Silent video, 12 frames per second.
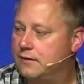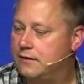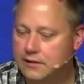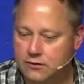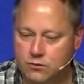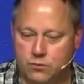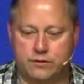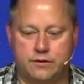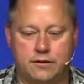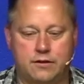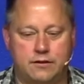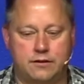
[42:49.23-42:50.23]
in
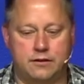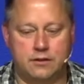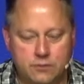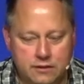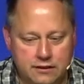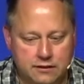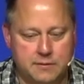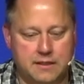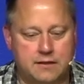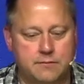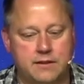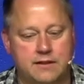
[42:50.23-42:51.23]
order. You need to be
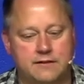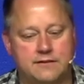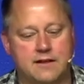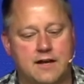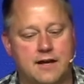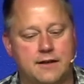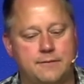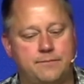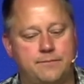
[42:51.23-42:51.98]
committed to God.